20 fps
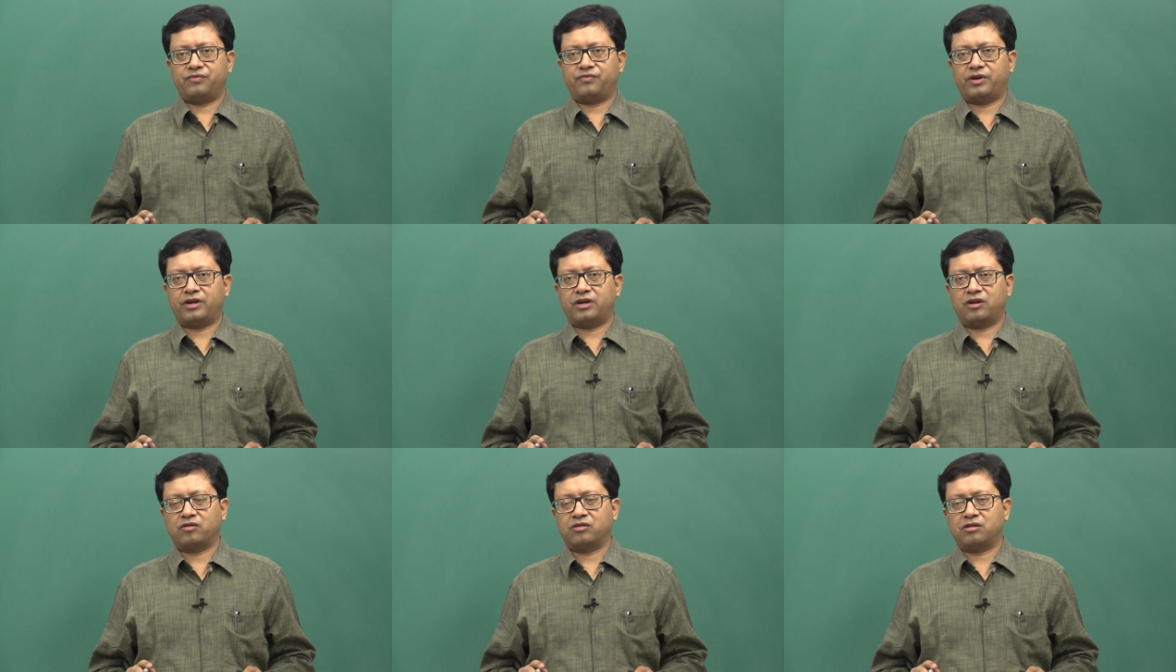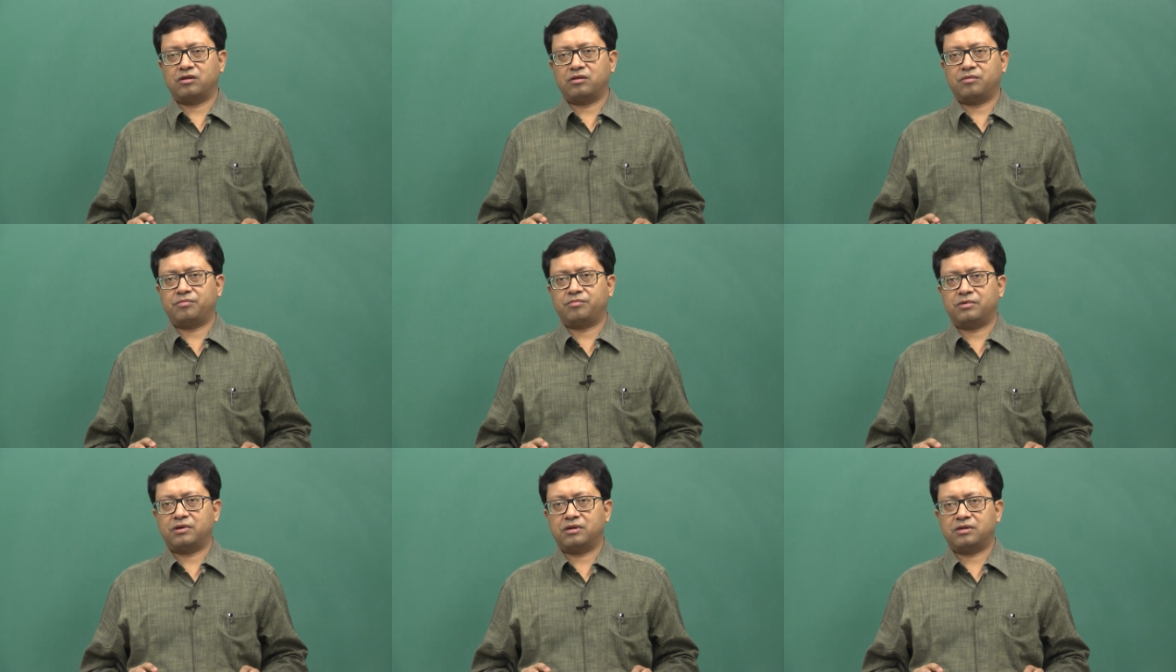find out
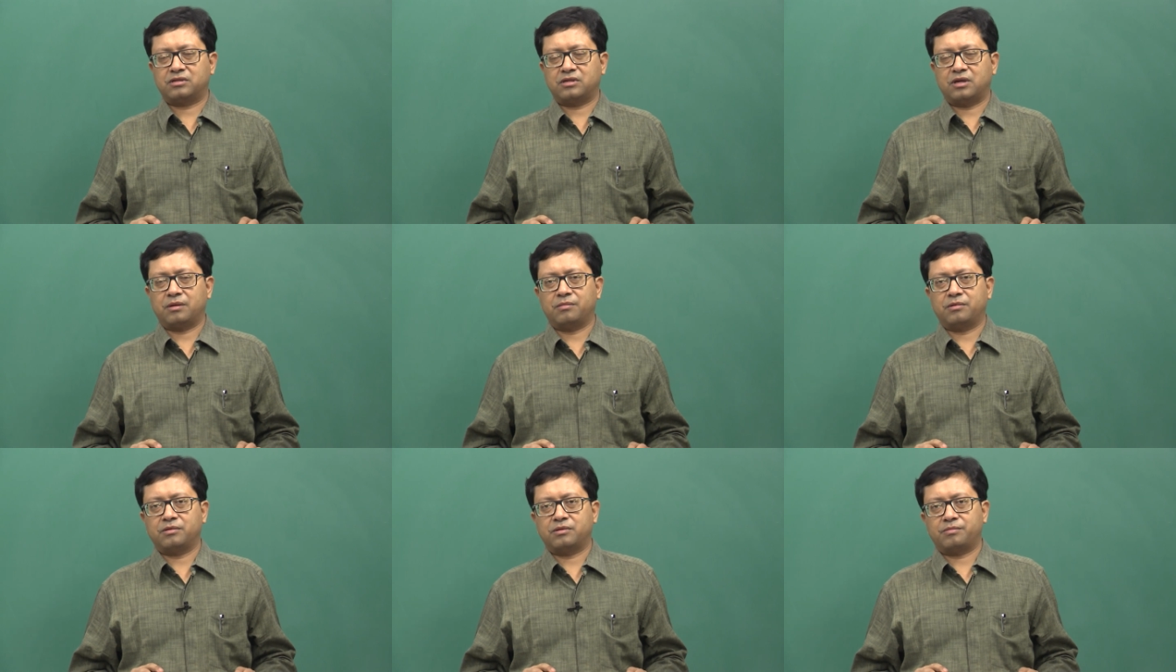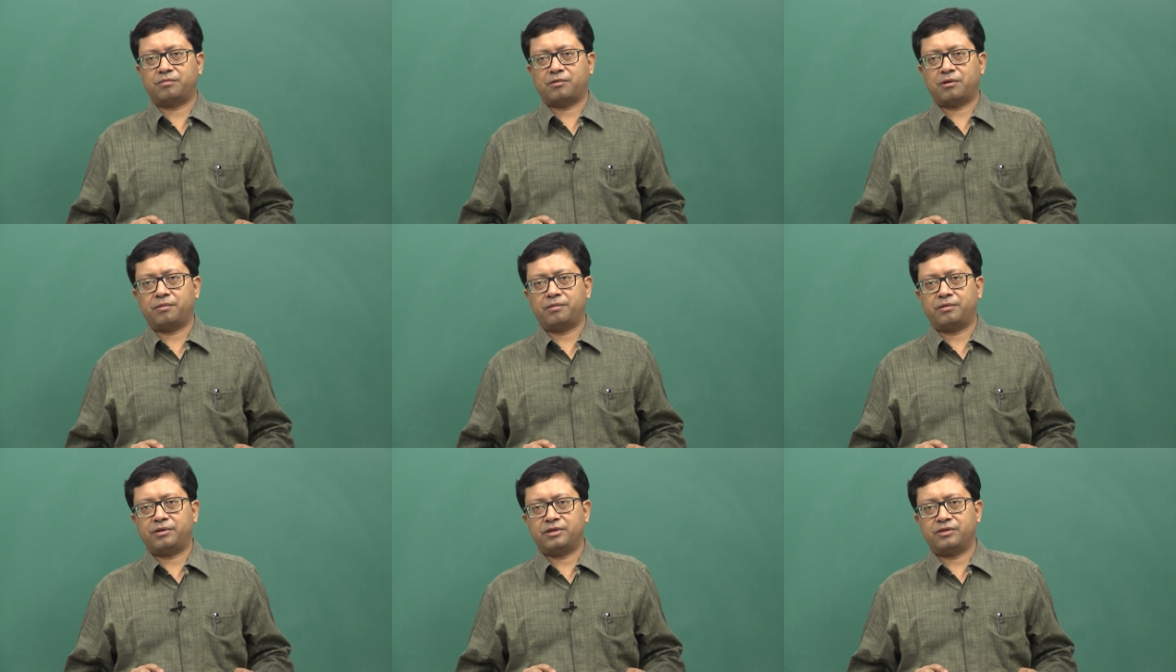the sum of the
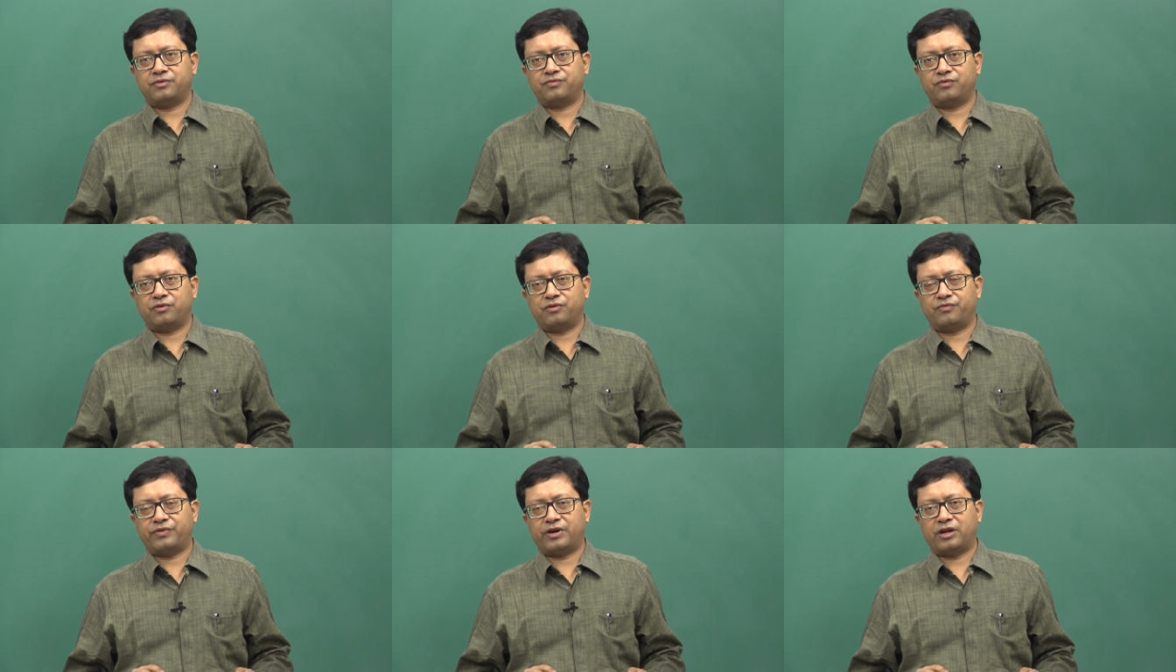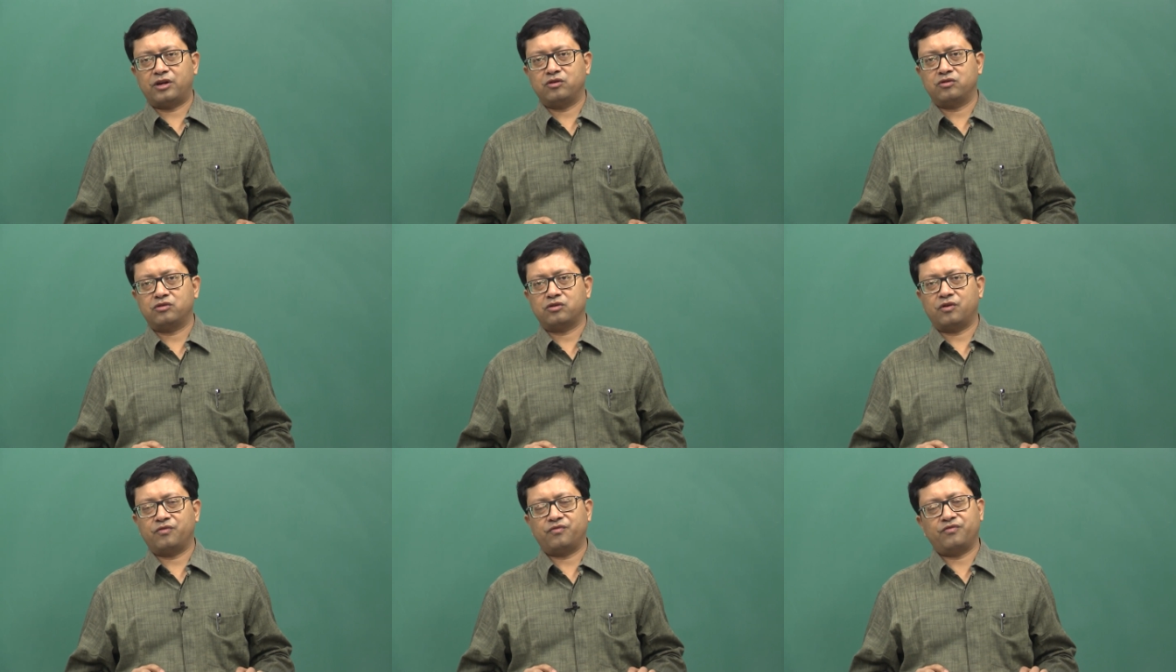probabilities for
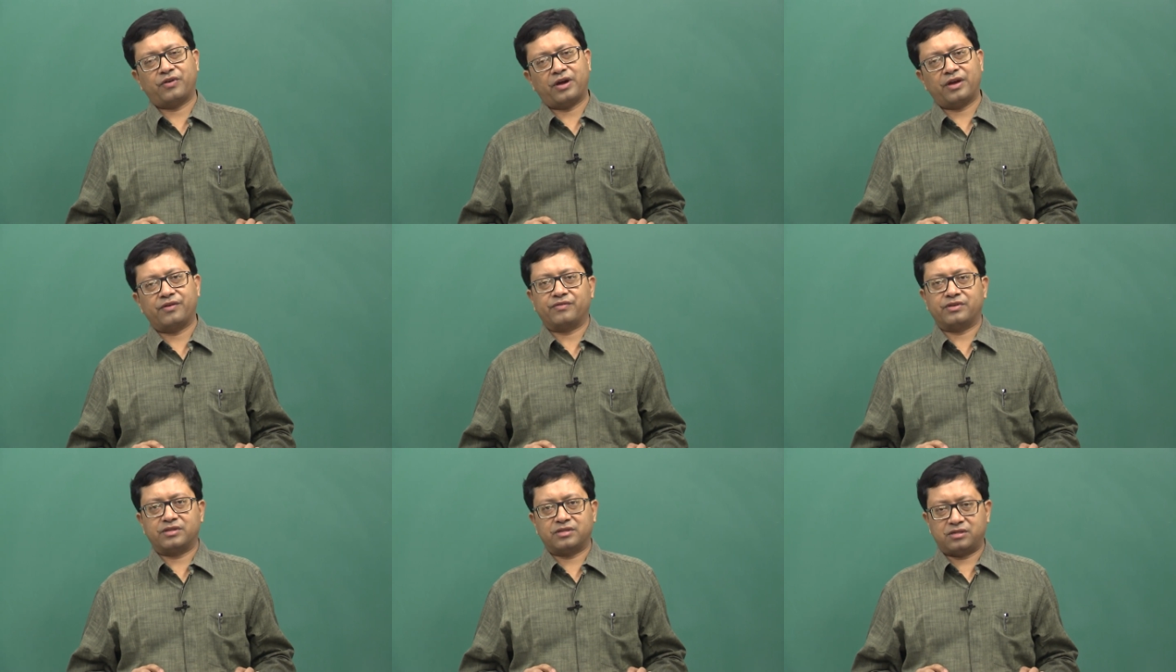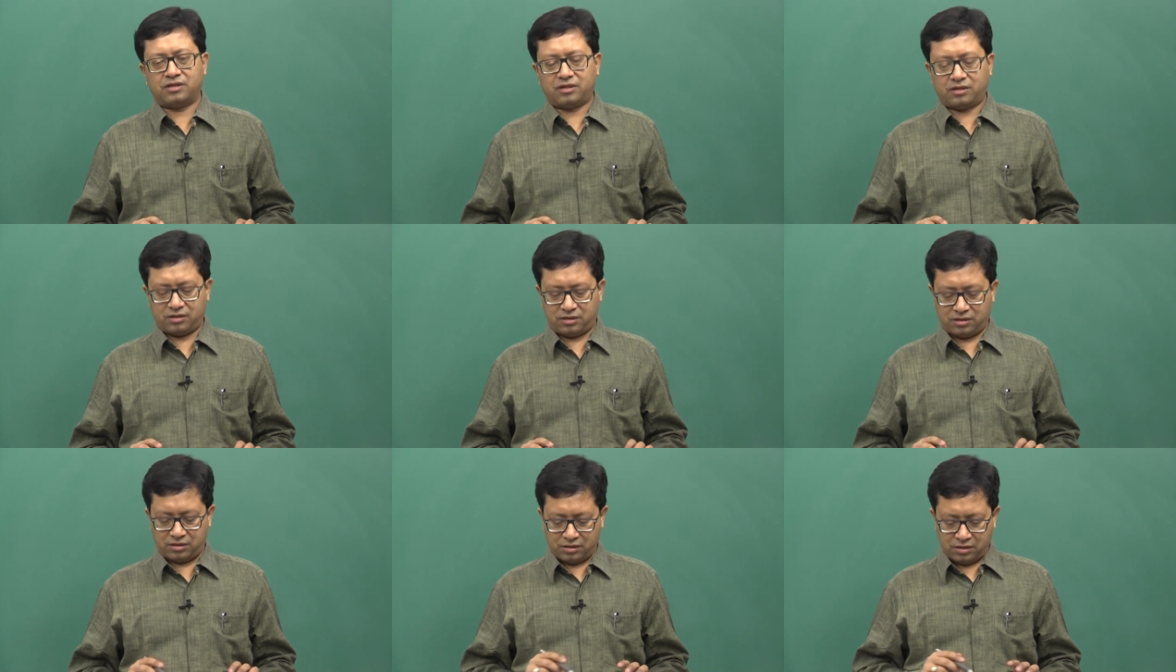values of 5 and
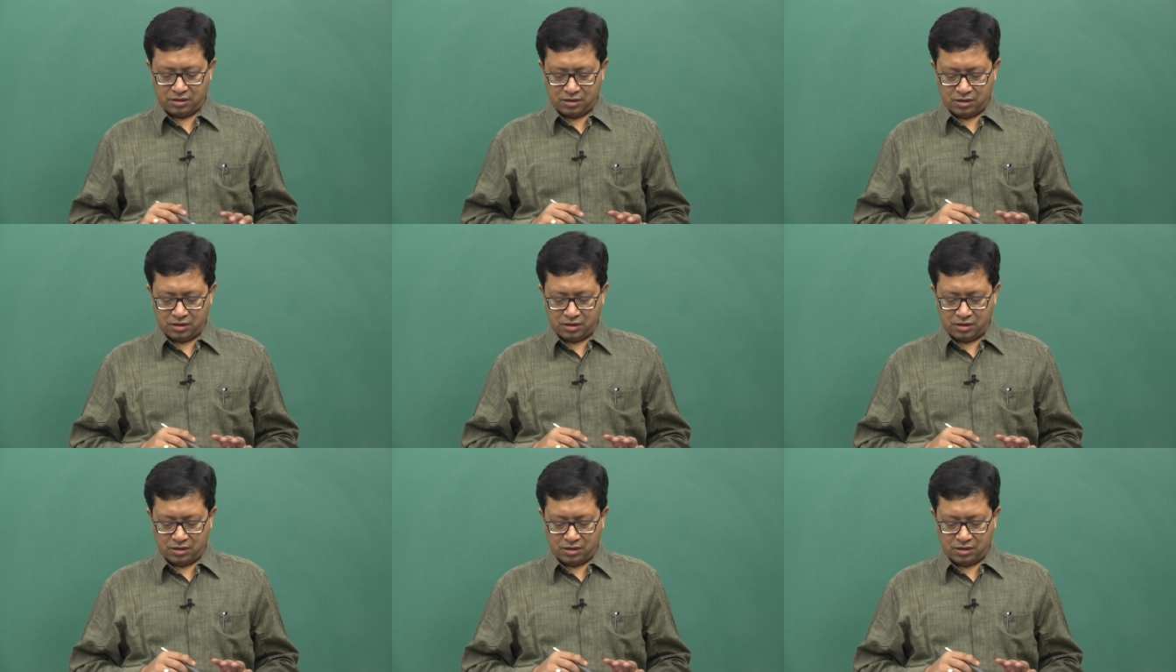6.